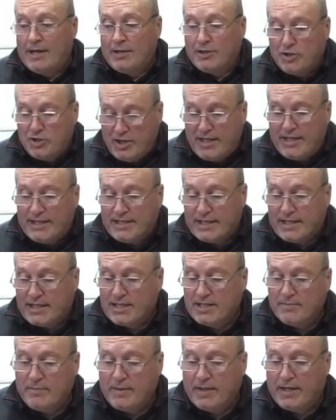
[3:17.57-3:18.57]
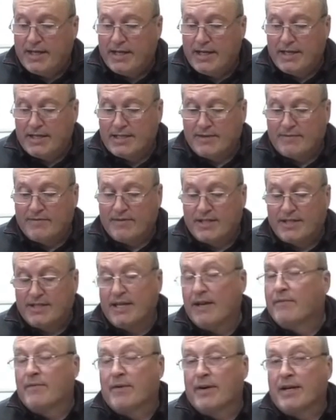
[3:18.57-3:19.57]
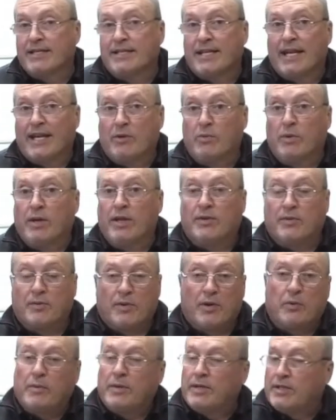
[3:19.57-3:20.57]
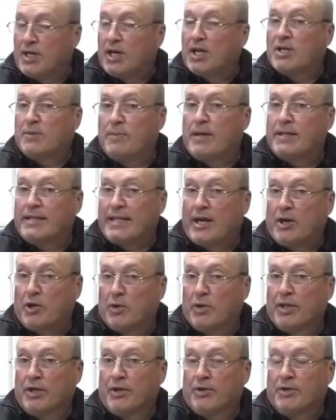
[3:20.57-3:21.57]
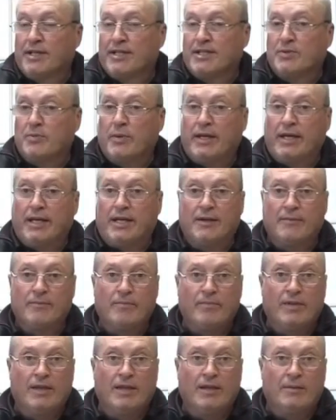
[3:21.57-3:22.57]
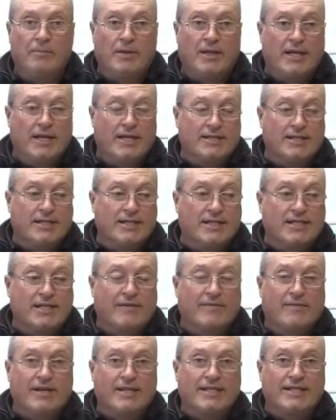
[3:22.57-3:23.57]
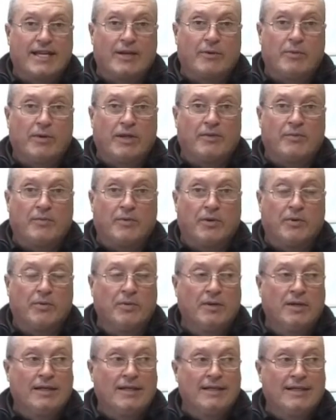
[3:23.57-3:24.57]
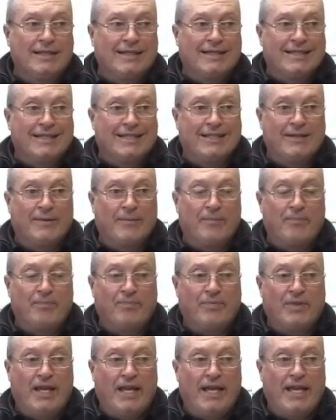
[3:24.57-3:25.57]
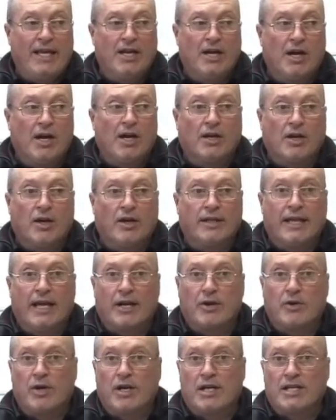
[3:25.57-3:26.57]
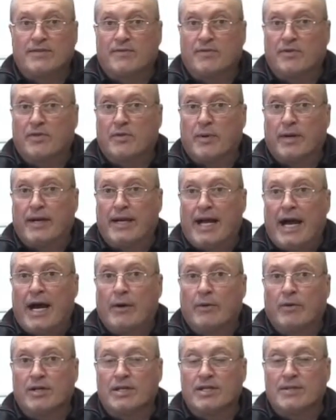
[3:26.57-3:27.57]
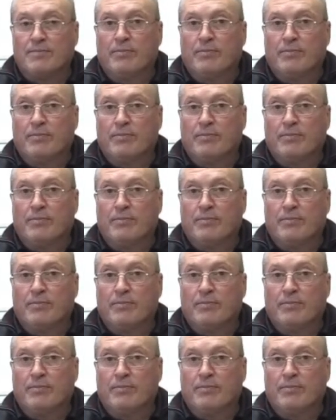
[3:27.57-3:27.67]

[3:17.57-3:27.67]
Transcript: Jesus, because of the sufferings that he went through, and we talked about that earlier this week, because of the sufferings that he went through, um, he hung on that cross for three hours.